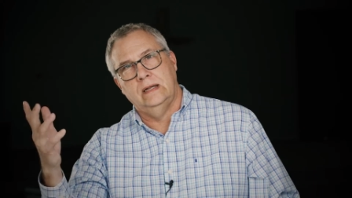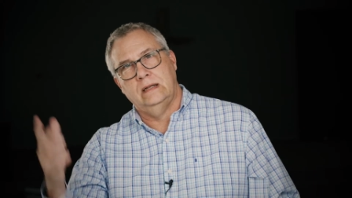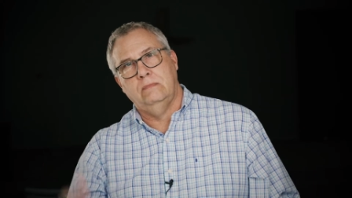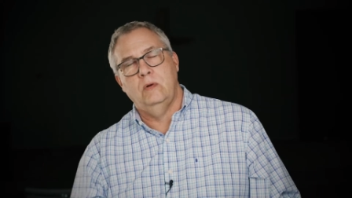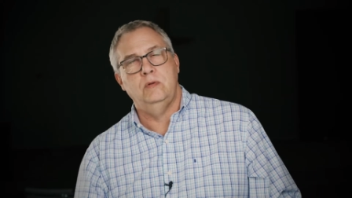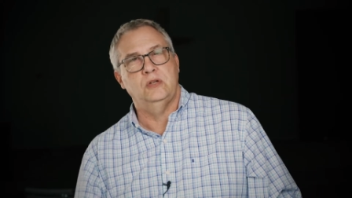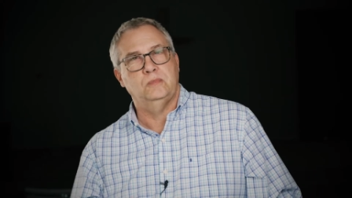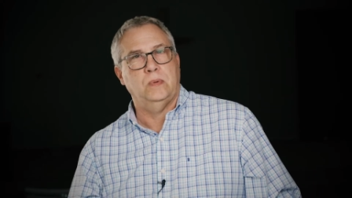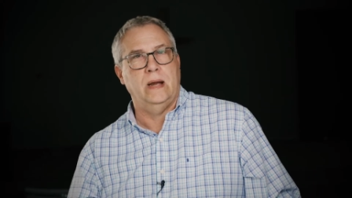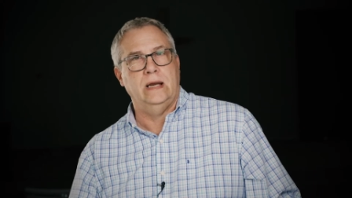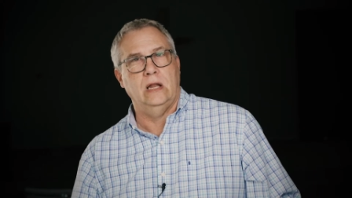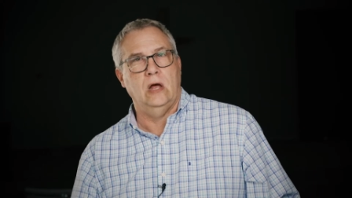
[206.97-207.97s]
Uh, we just
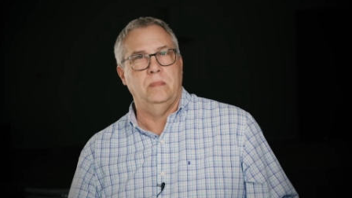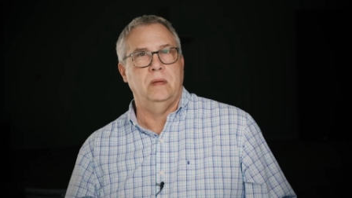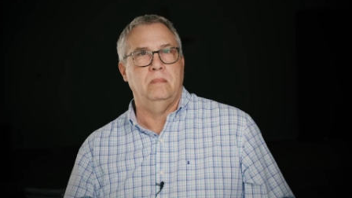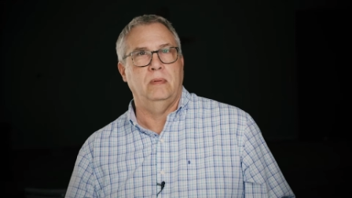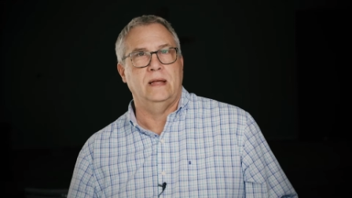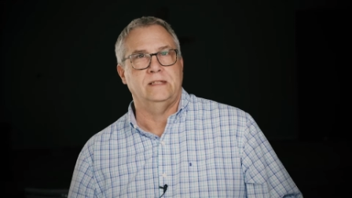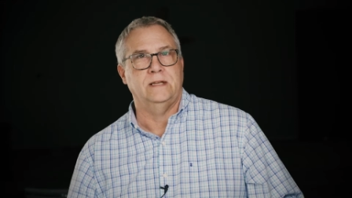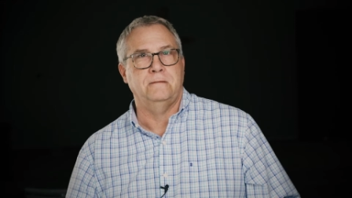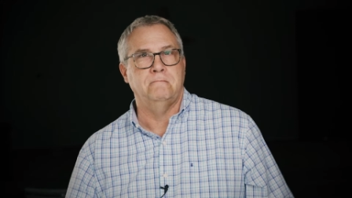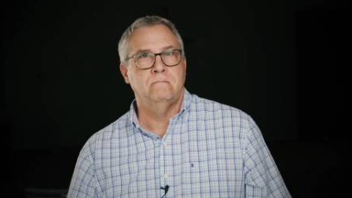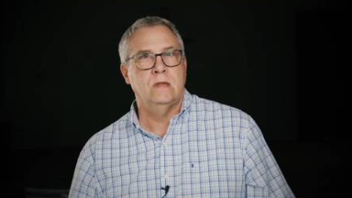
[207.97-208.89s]
pray it'll all be a blessing